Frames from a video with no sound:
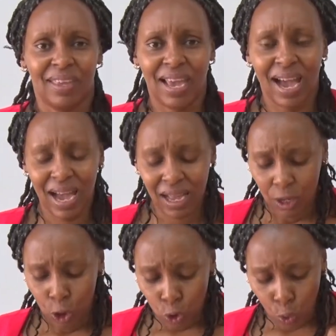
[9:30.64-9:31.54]
Yeah,
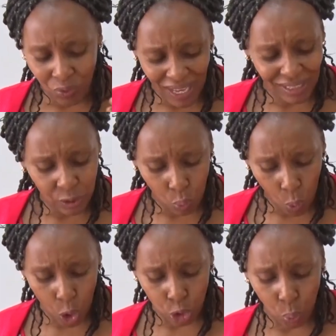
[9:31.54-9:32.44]
so that is
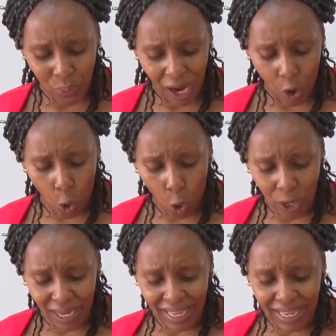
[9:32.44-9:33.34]
what we are
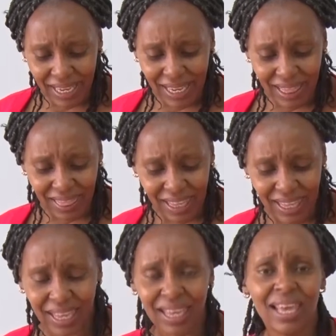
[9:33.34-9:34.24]
calling
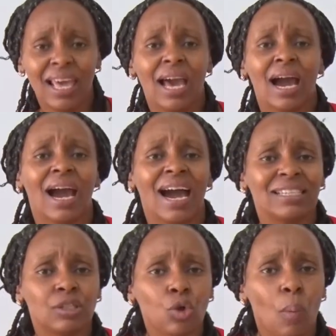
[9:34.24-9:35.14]
the
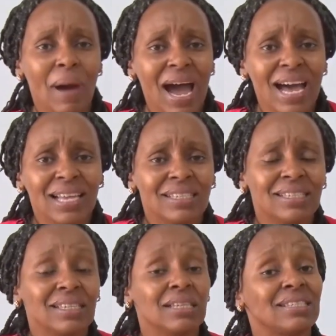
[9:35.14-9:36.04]
customer's
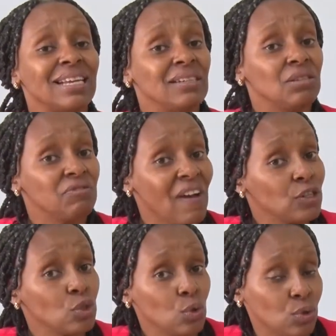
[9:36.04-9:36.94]

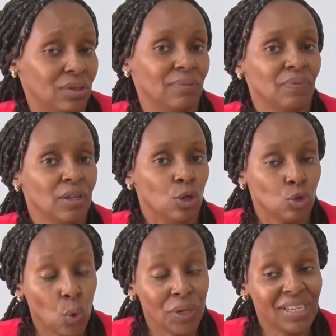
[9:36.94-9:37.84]
satisfaction.
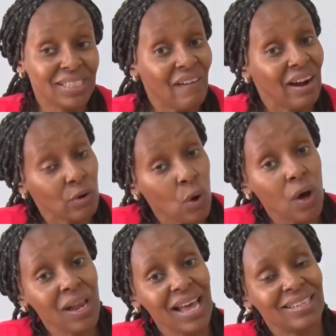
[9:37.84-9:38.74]
So it is our
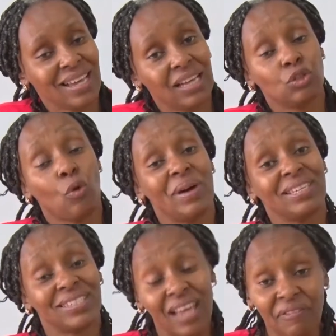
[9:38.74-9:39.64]
role as customer
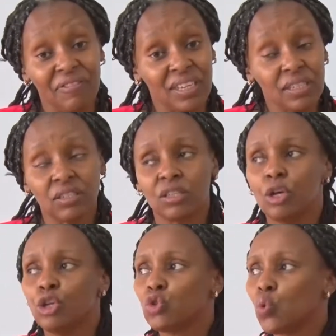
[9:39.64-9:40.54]
service
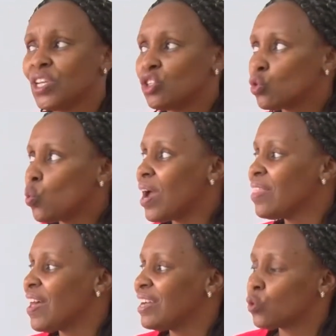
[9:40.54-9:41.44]
to
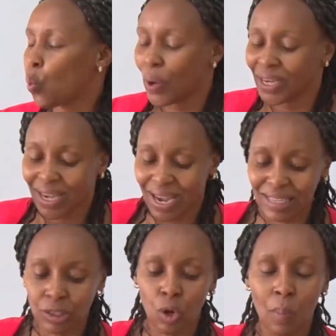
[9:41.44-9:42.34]
ensure that when
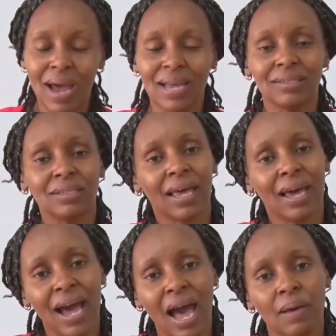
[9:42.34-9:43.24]
customers
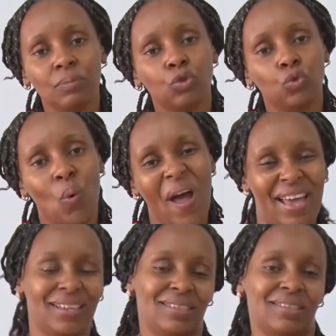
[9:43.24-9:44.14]
come to
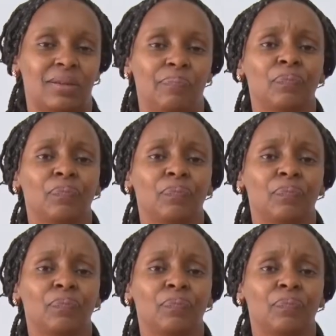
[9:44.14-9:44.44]
us,